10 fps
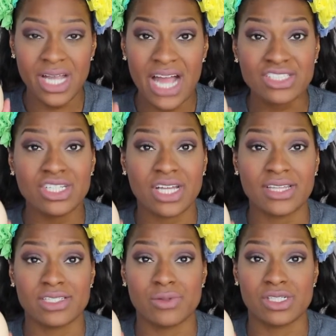I actually thought
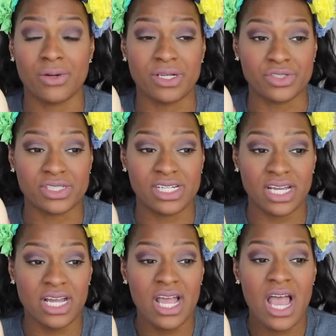this was so
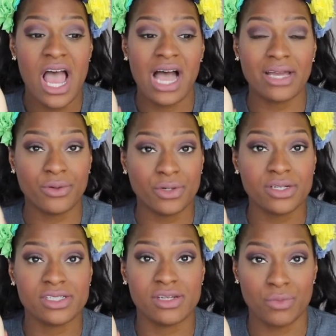interesting. I
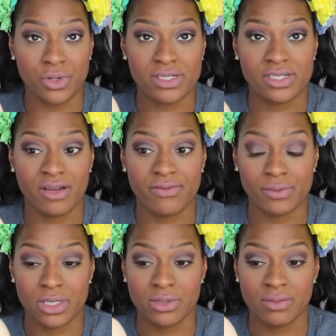ordered some more stuff
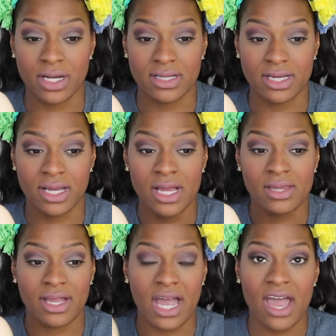from TonyMoly.
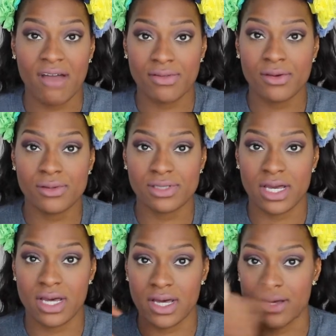Like, I have those
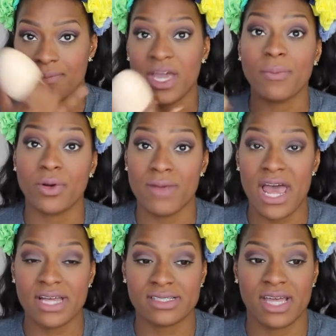paper
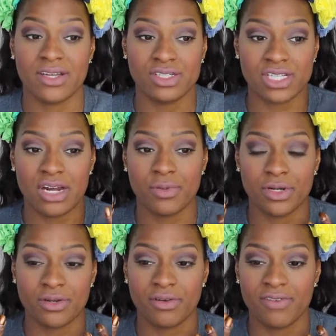masks that you just kind of put
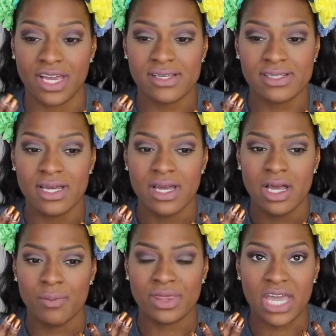on your face,
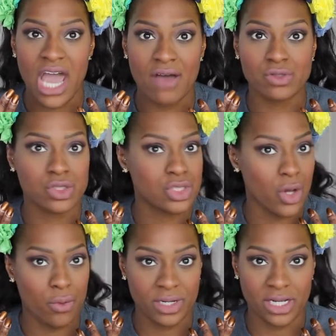but they have
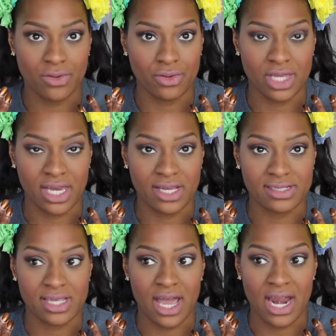so many other
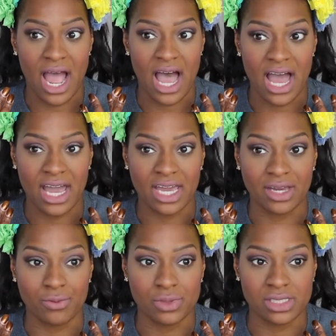things that
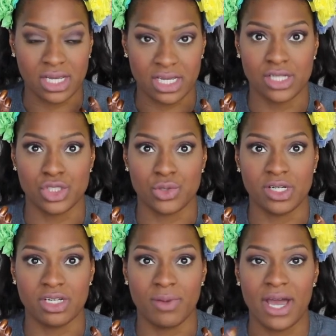I was like
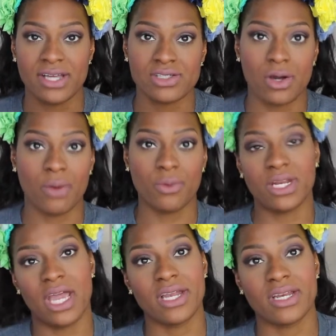intrigued by. So I went
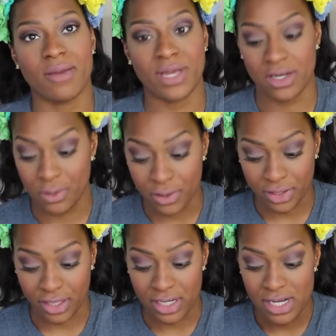ahead and I made an
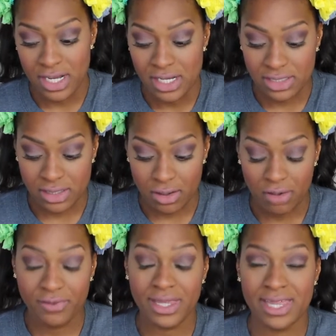order. So
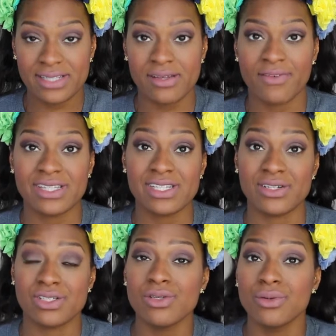hopefully that stuff gets here
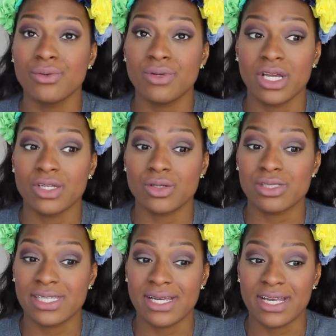soon and you'll
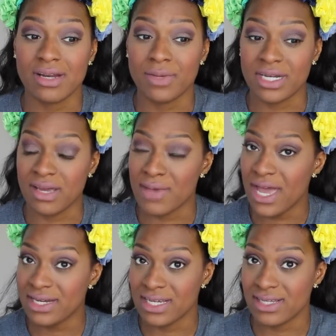see it in a Monday
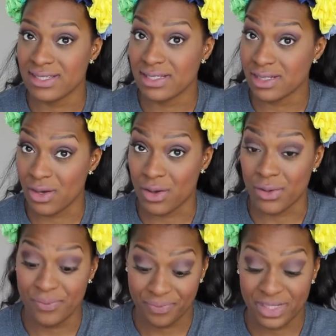Madness.
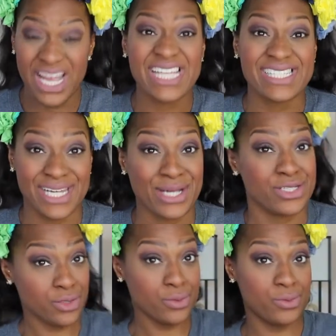So stay
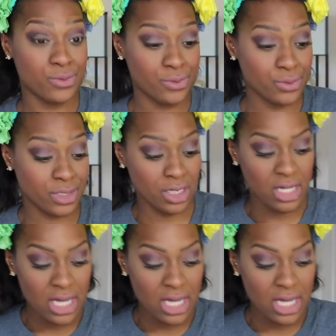tuned.